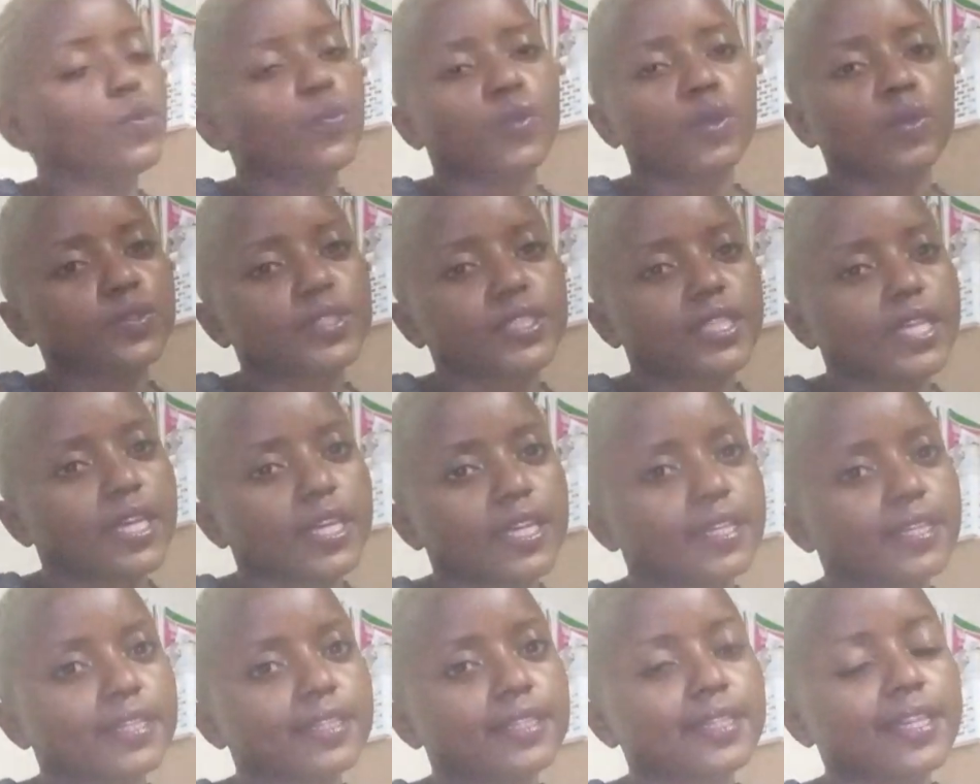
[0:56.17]

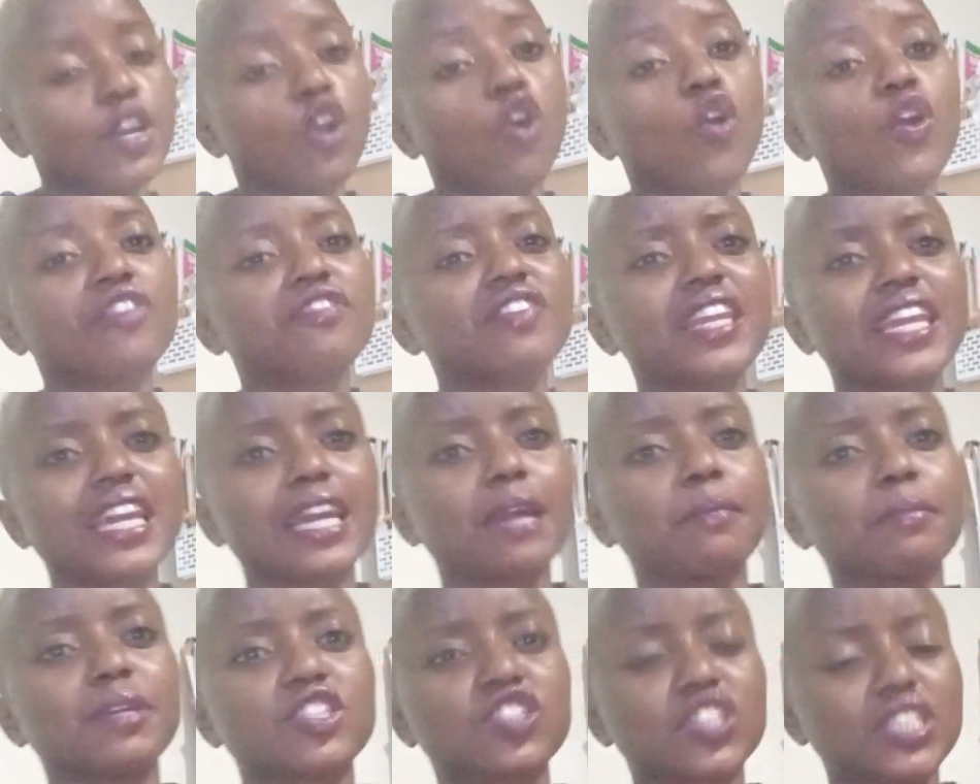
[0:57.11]
Oh, I feel like
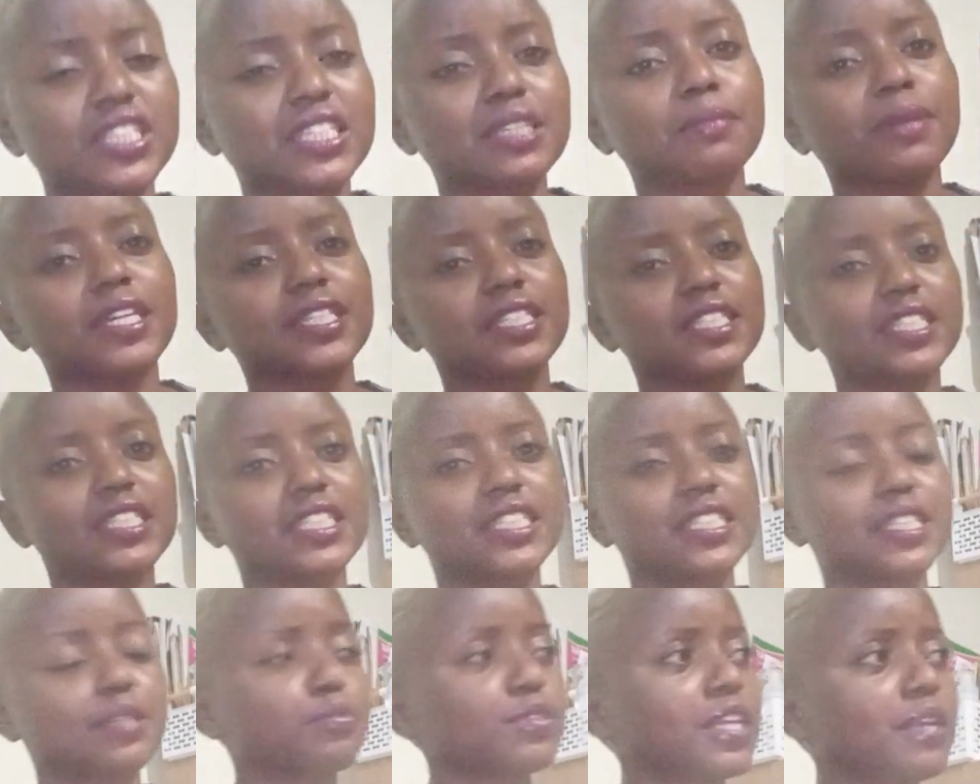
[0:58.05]
I'm addressing my existing
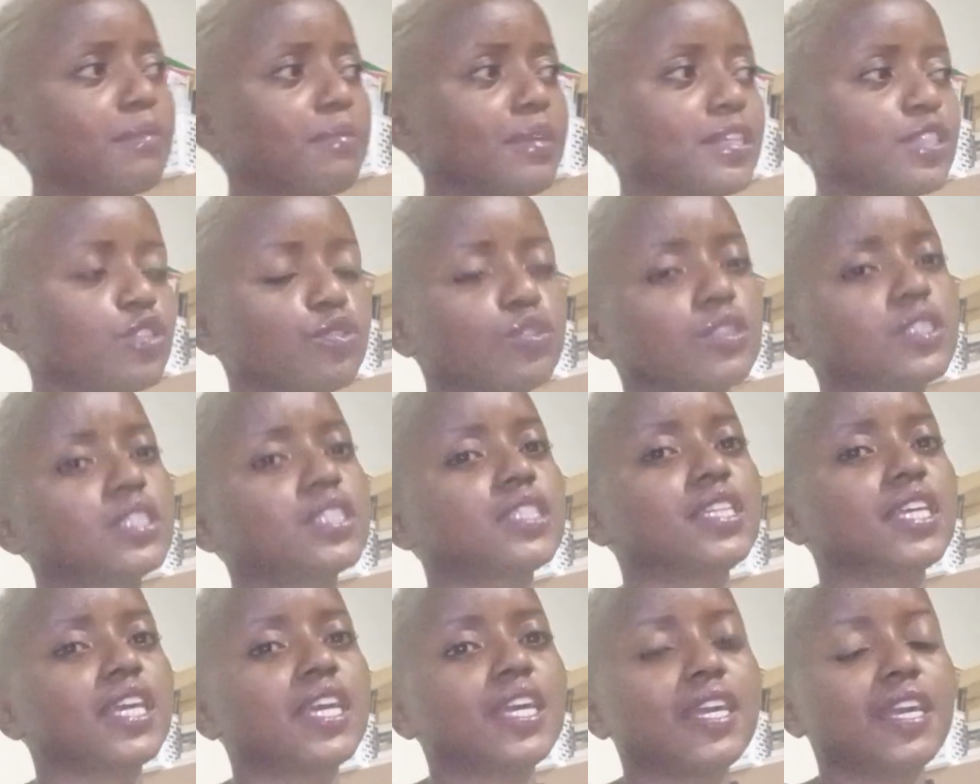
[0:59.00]
subscribers
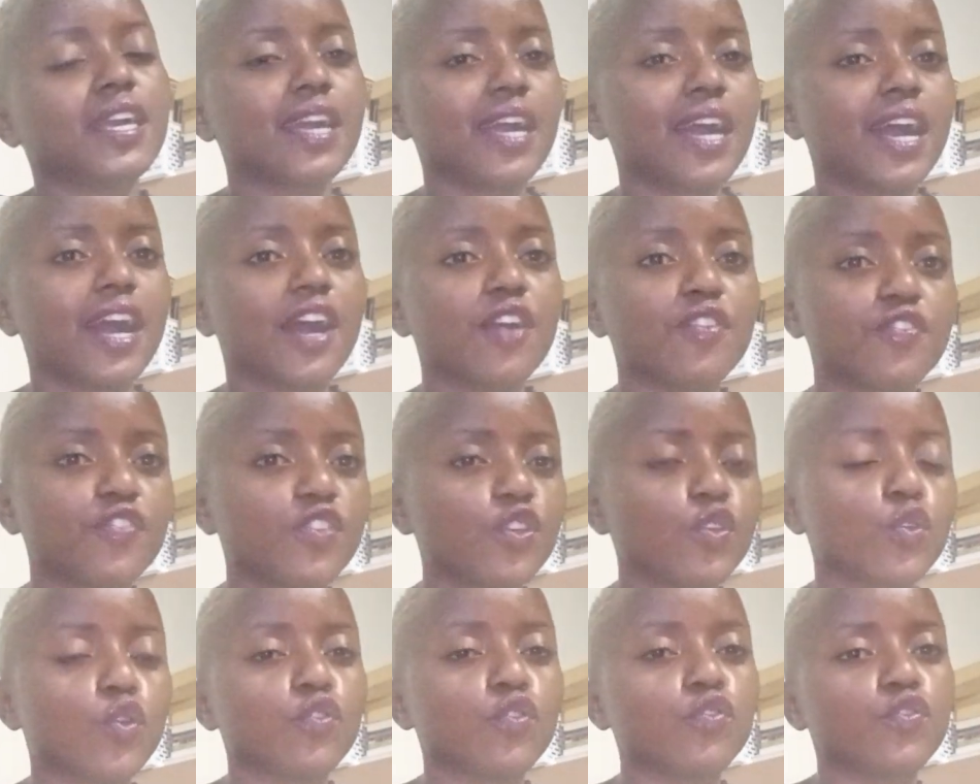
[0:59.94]
because three
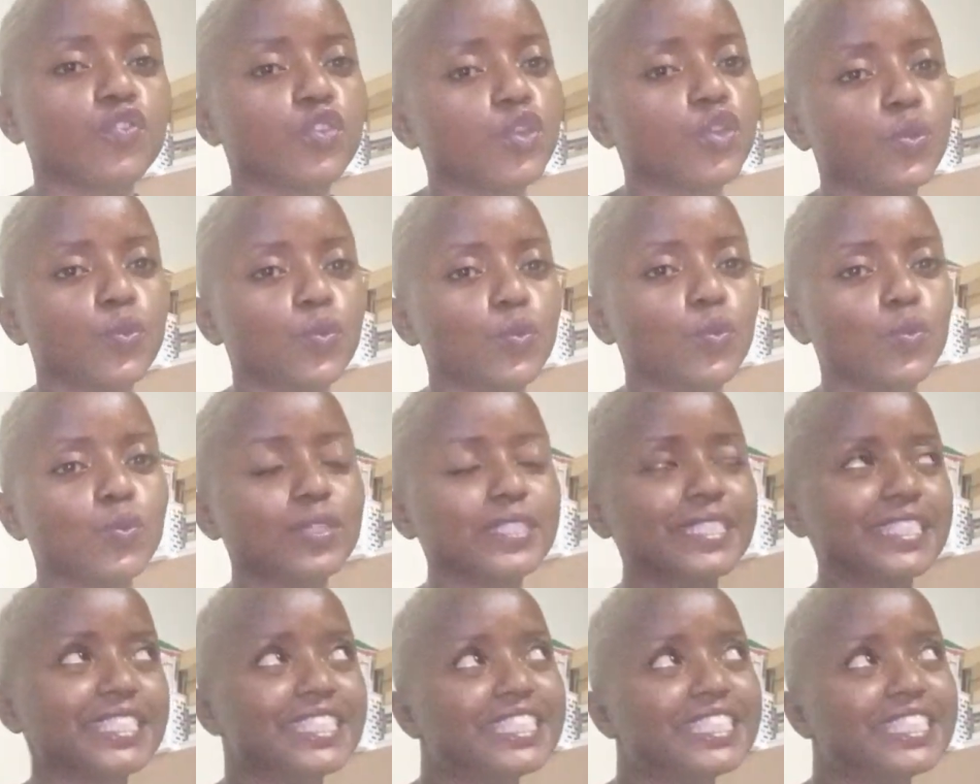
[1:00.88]
have been